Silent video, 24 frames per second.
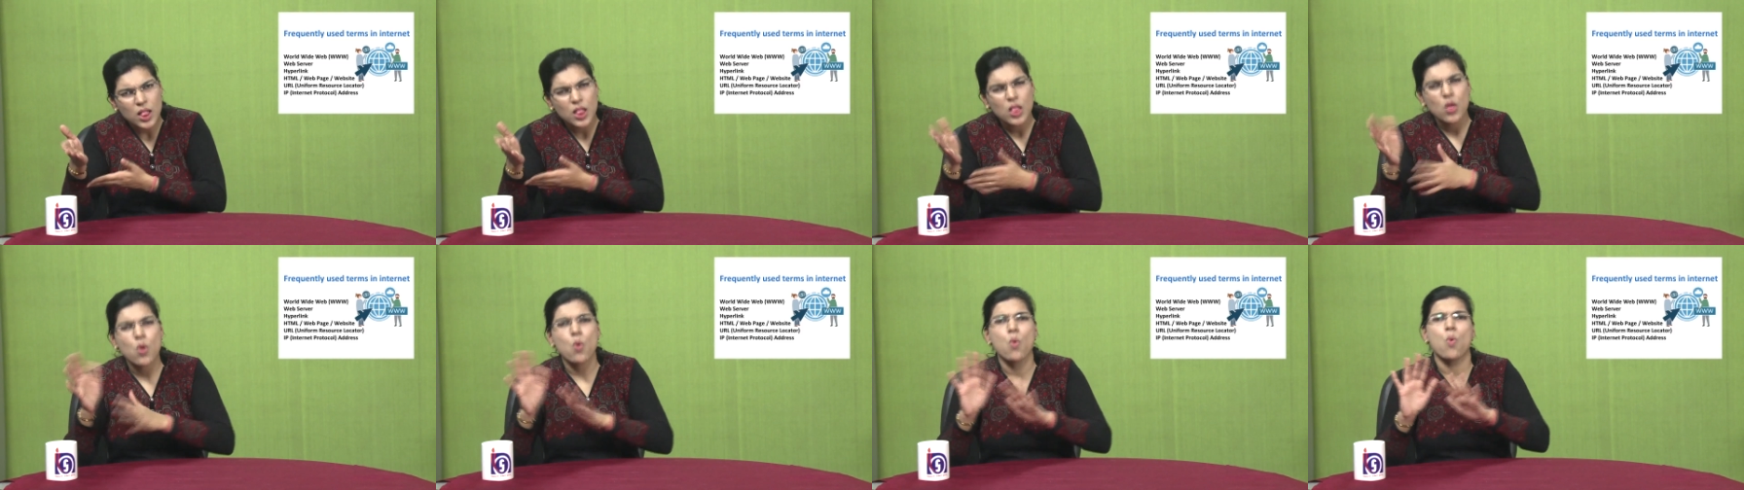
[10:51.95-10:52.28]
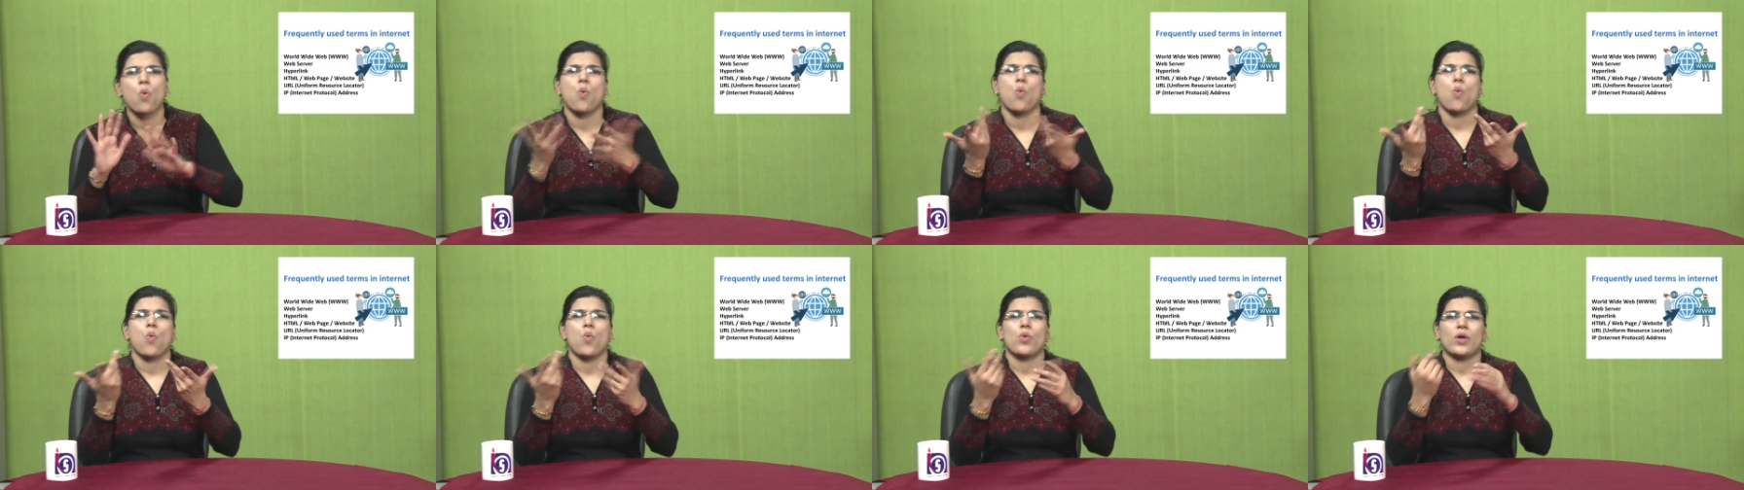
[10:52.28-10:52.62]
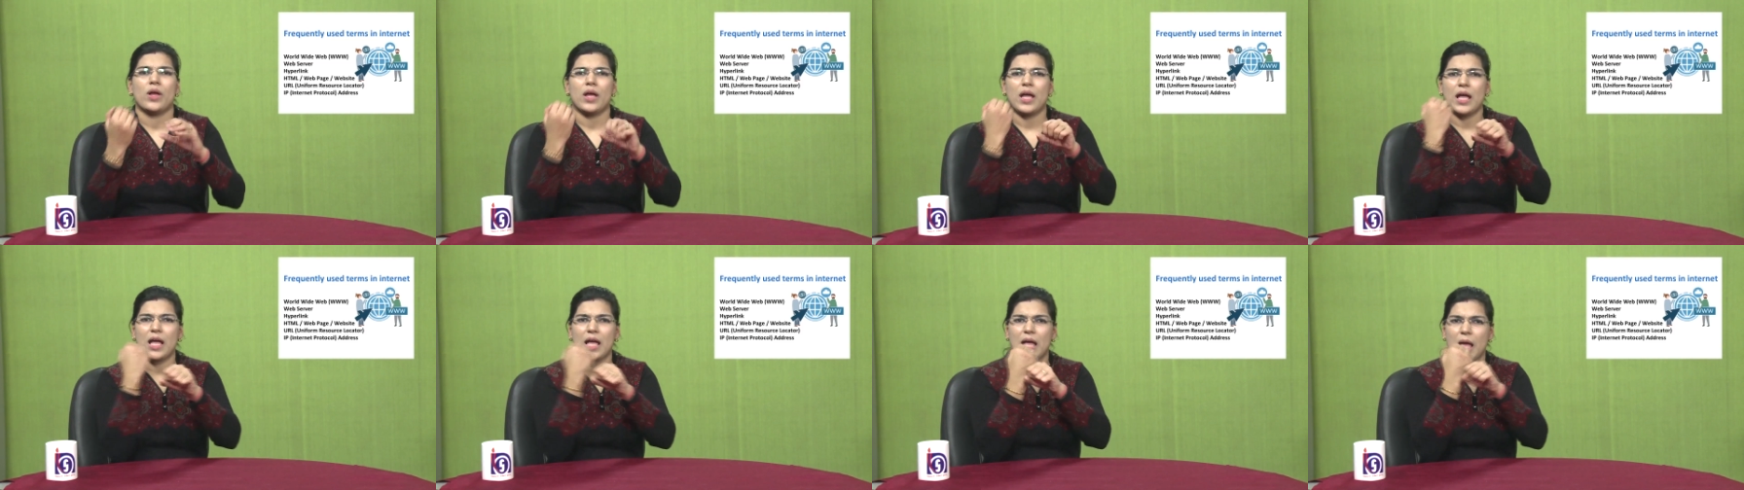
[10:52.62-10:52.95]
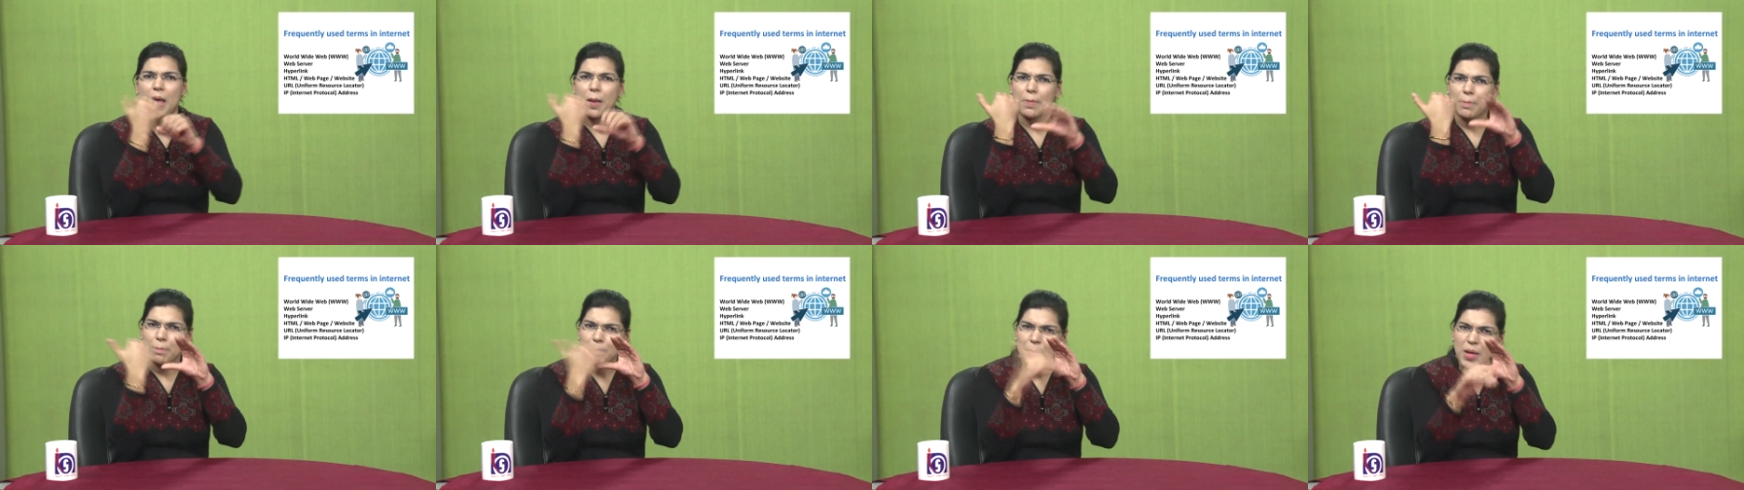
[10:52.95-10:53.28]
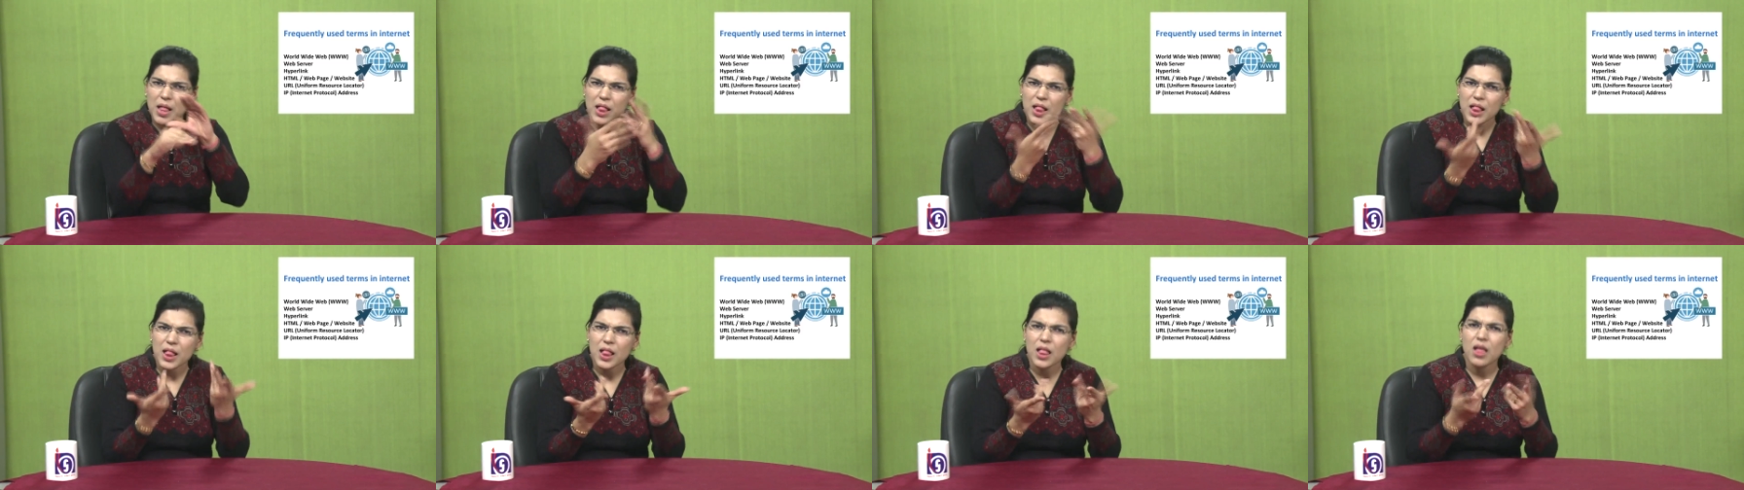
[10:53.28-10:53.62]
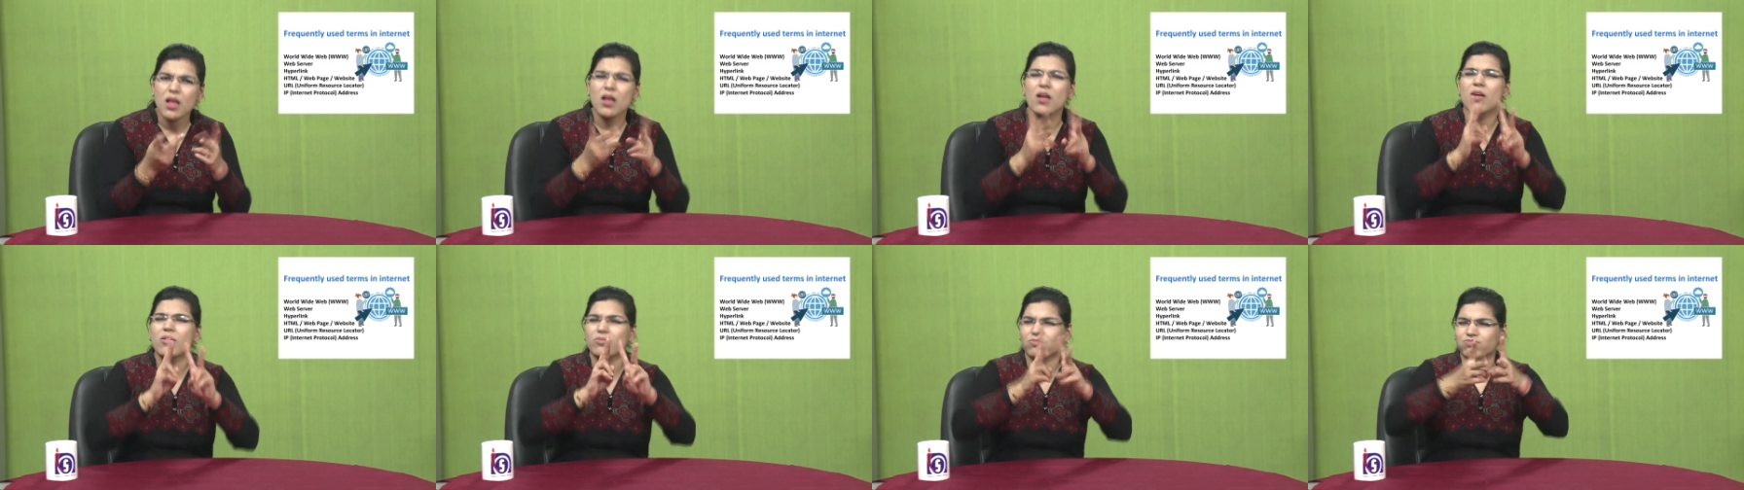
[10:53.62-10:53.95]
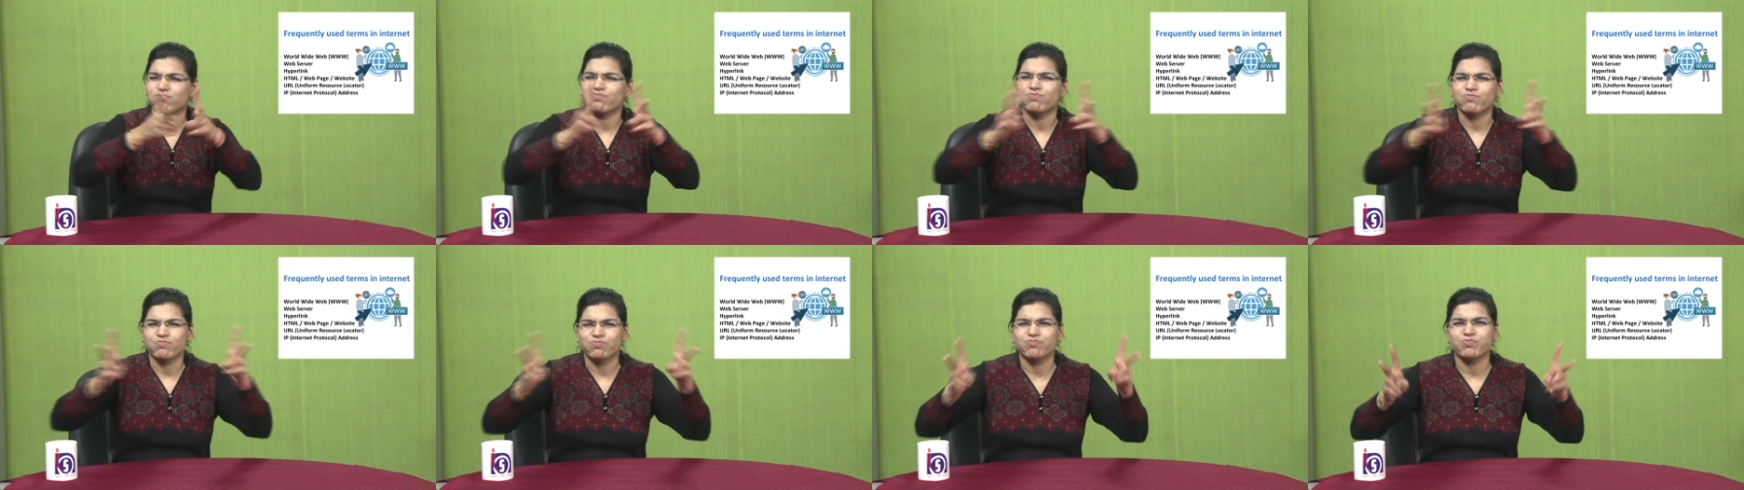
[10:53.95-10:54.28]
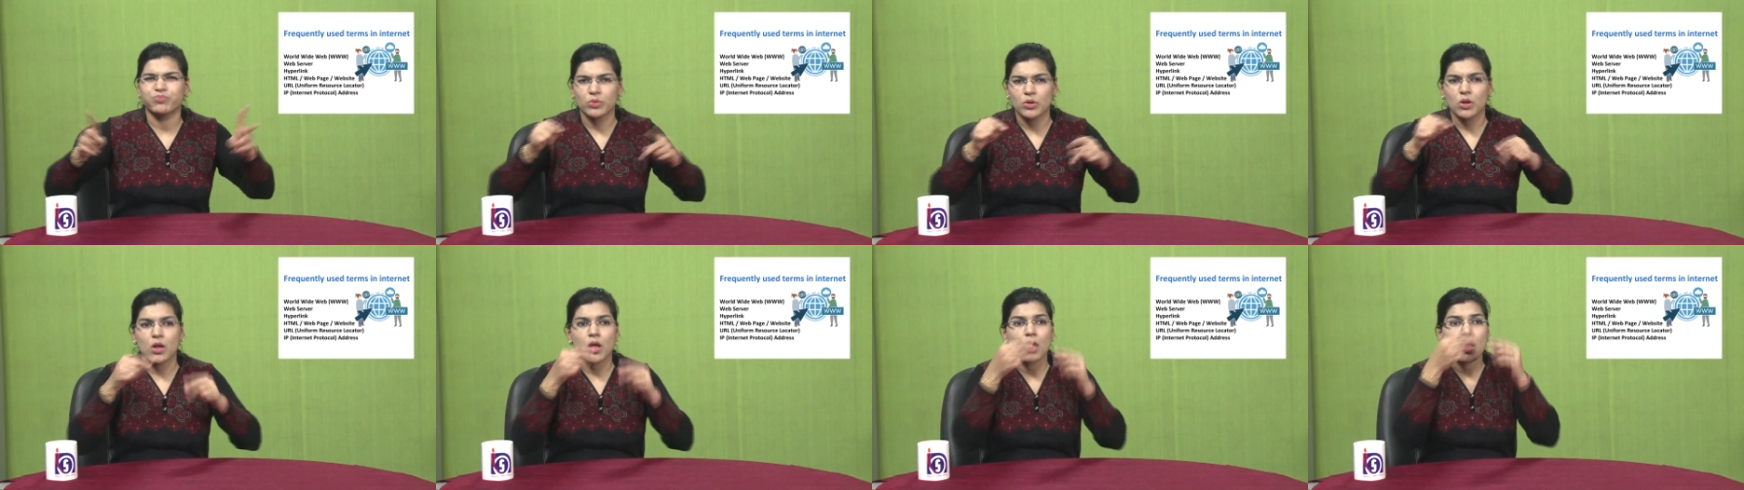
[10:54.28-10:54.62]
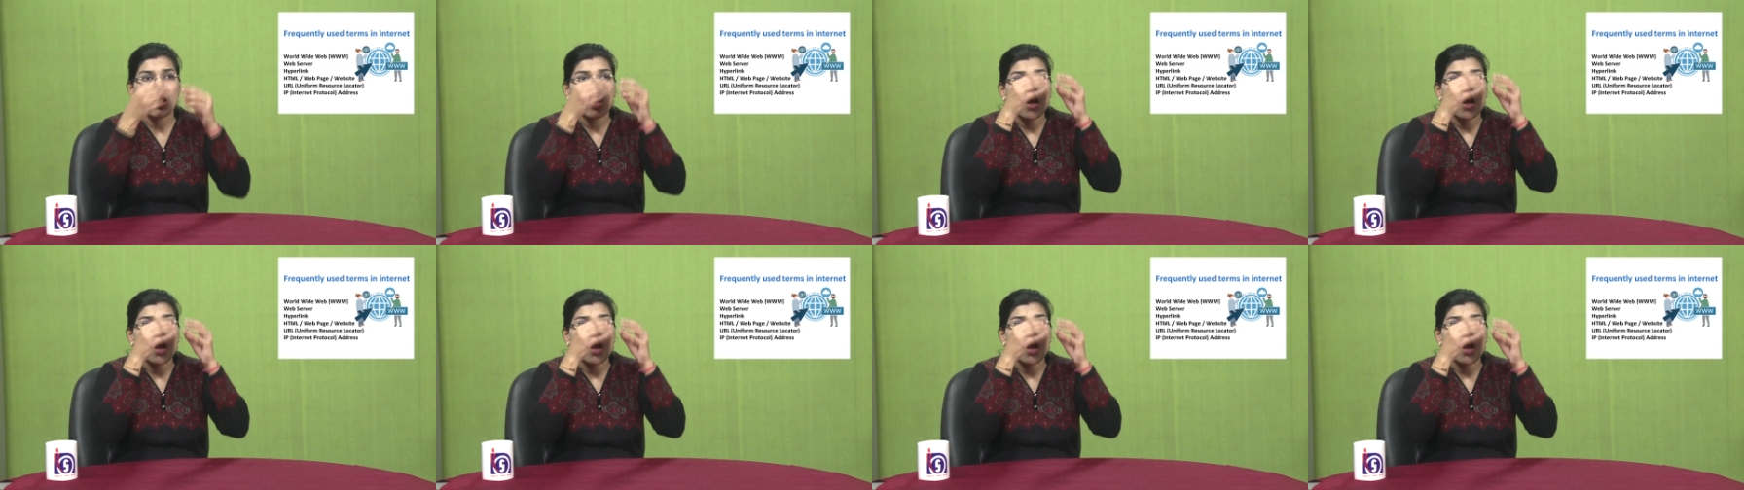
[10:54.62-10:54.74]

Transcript: about anything you want, not just NIOS,